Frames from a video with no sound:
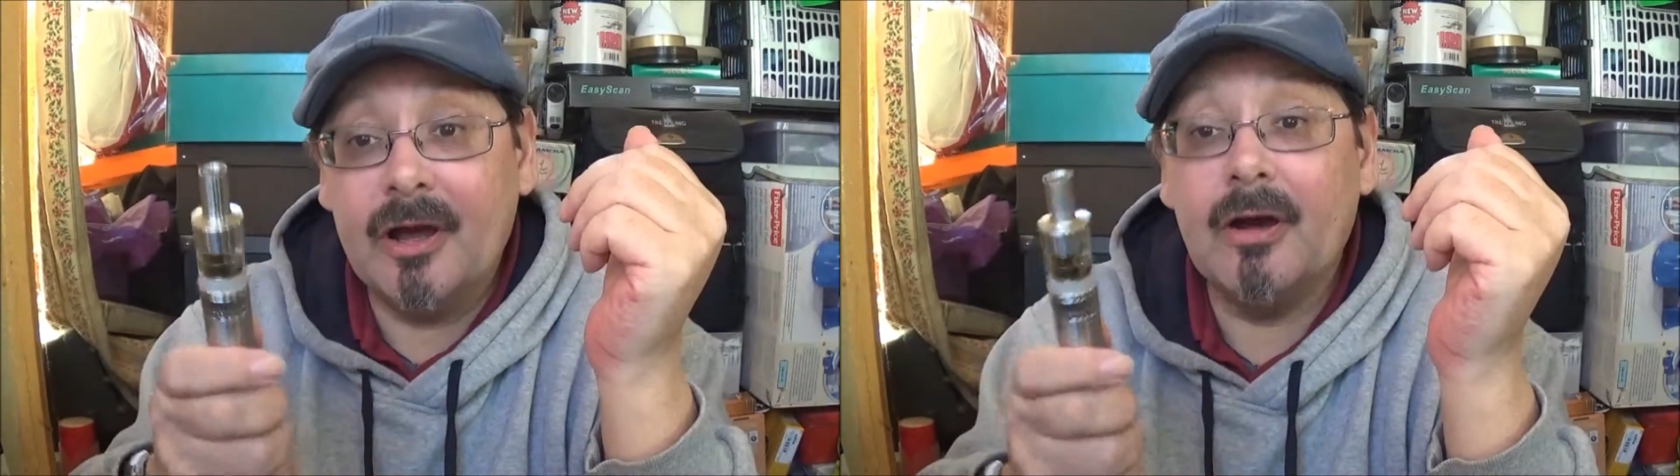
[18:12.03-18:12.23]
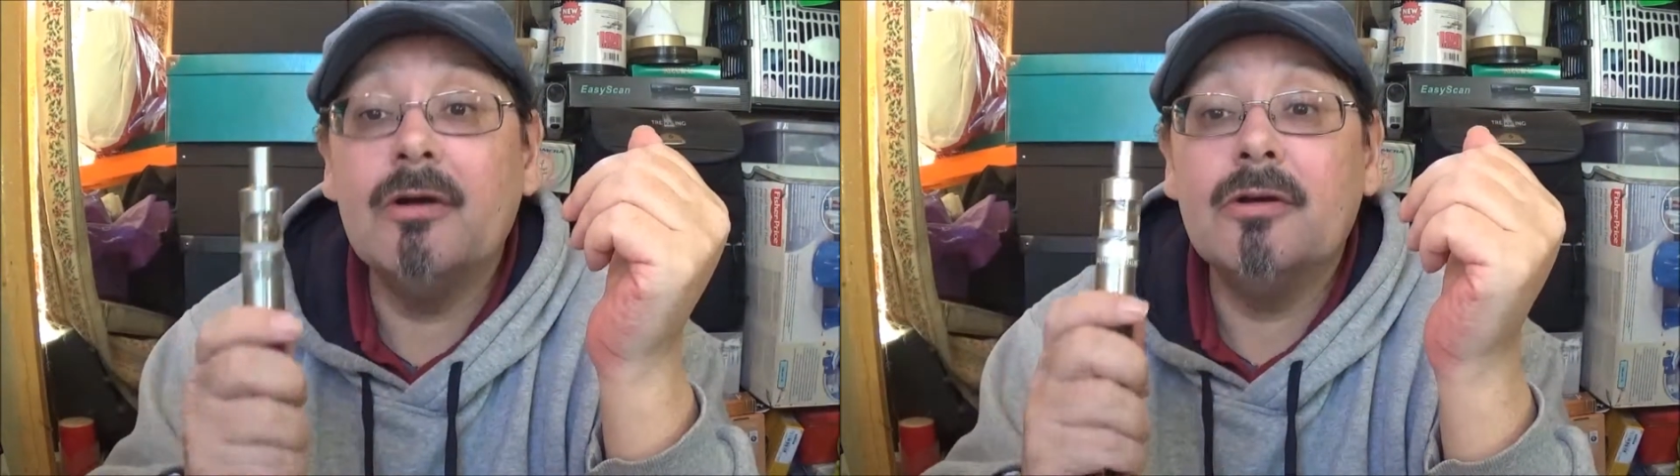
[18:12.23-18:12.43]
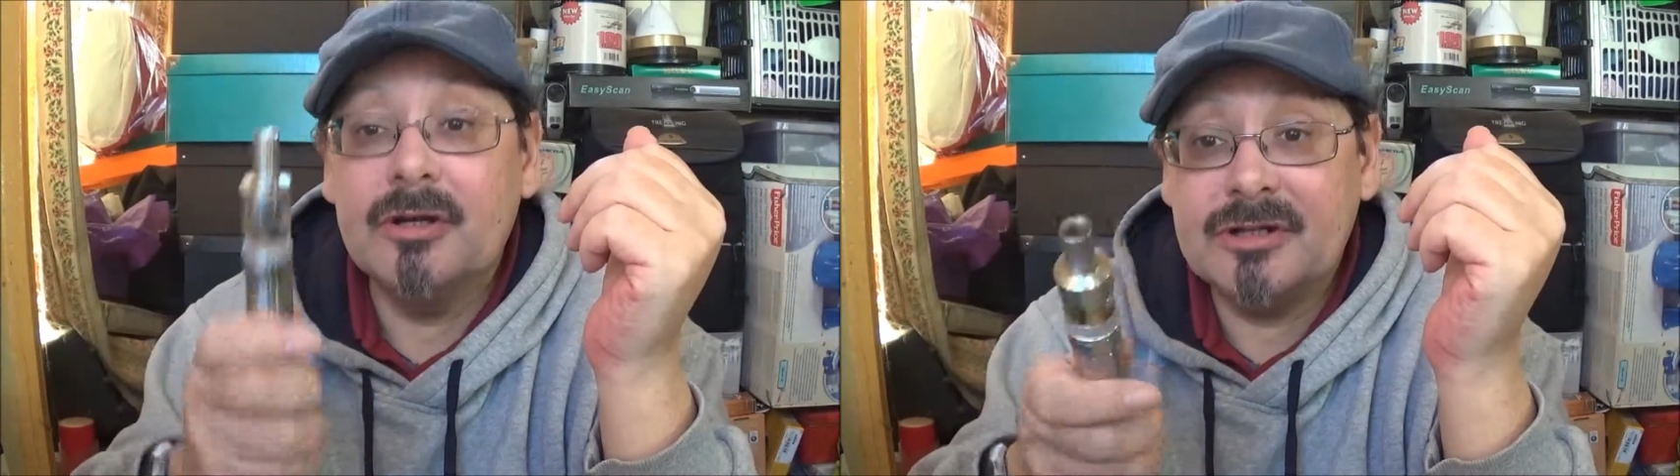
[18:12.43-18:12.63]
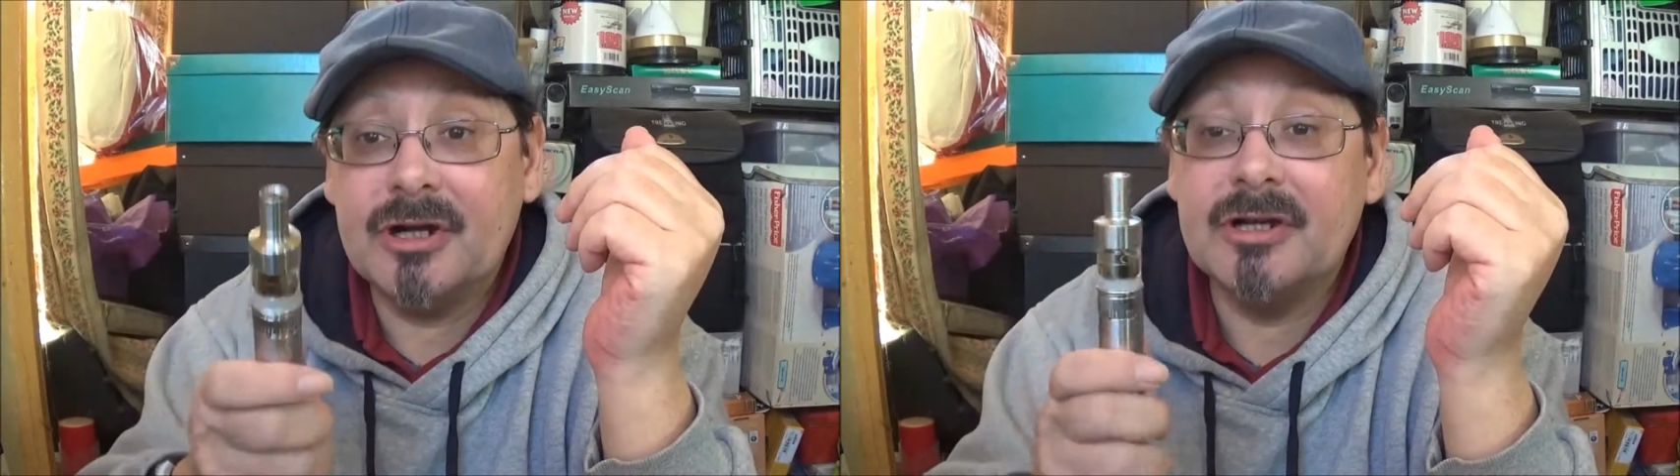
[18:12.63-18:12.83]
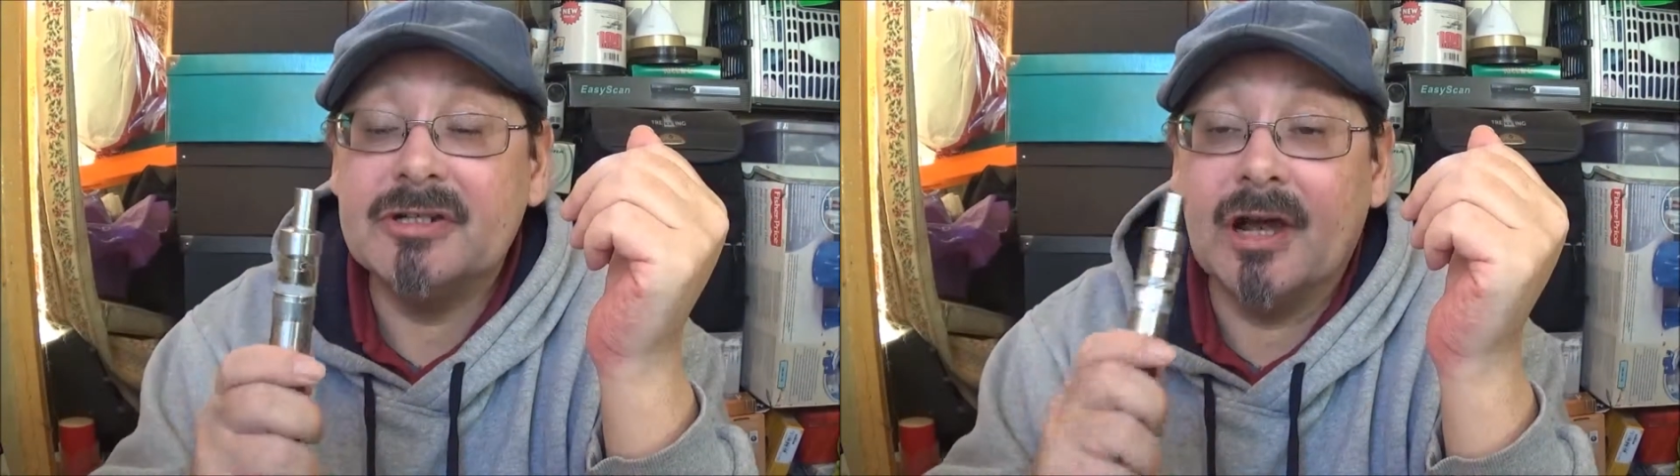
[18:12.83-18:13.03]
now. You
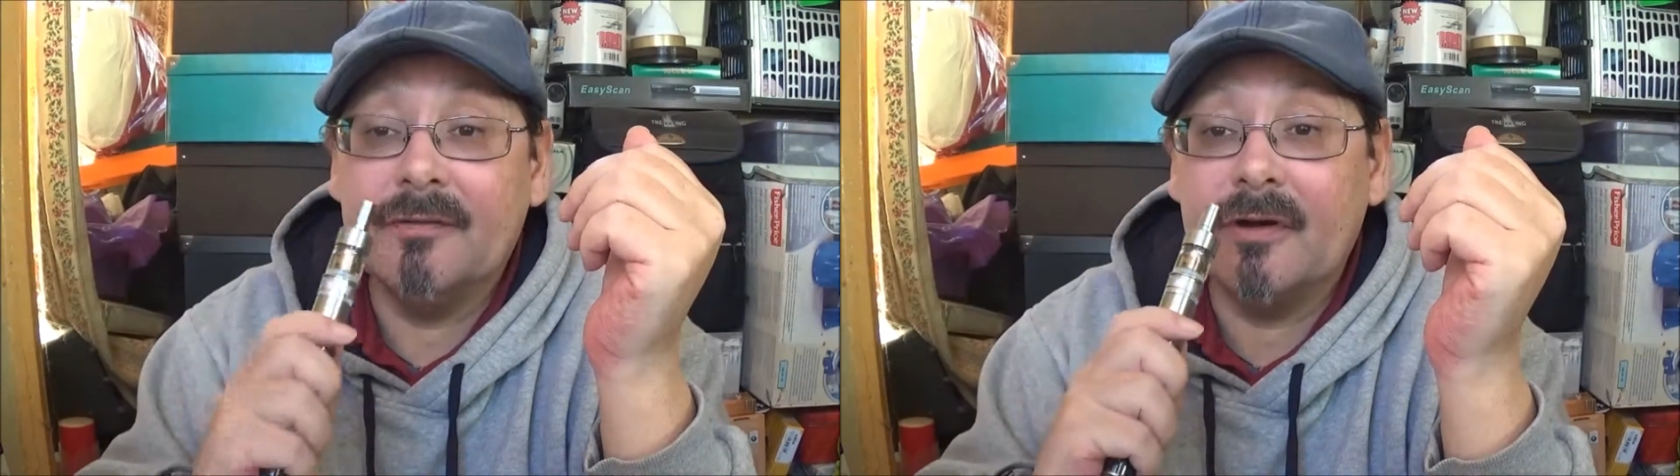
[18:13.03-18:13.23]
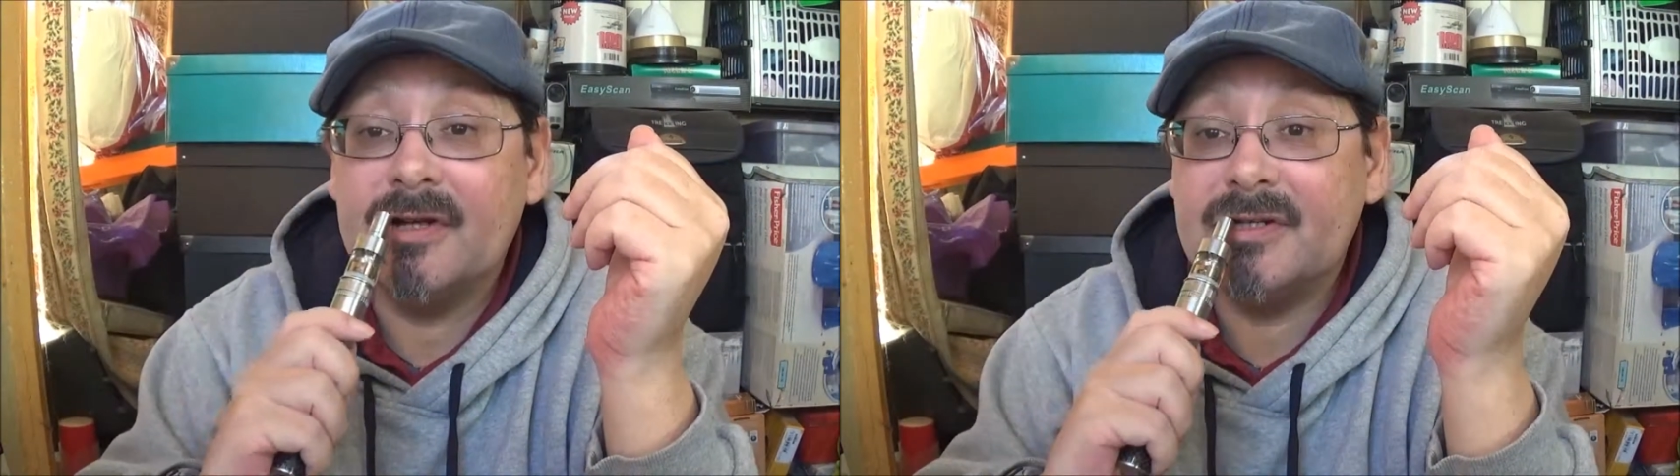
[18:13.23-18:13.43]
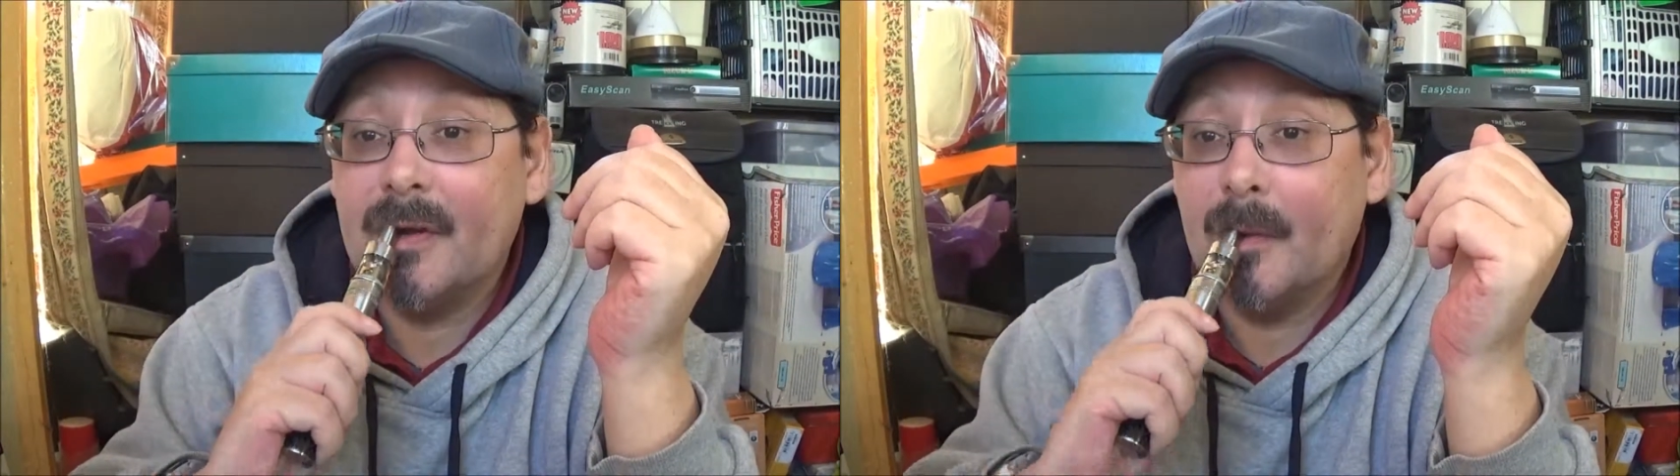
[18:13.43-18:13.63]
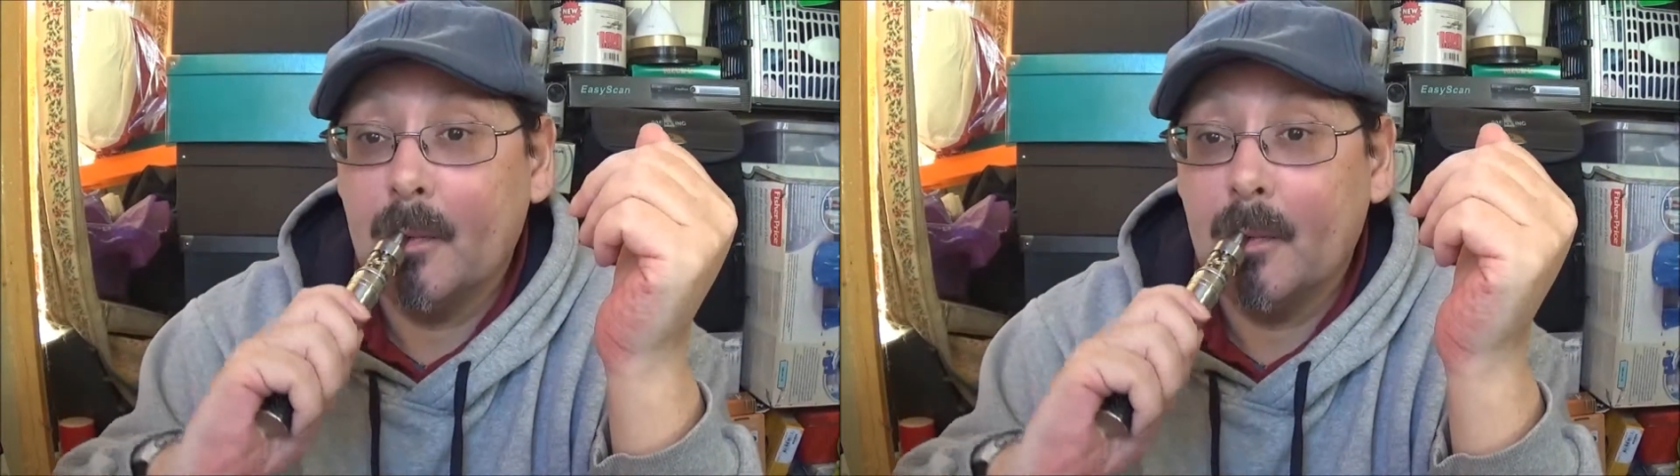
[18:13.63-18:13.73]
stay safe, guys.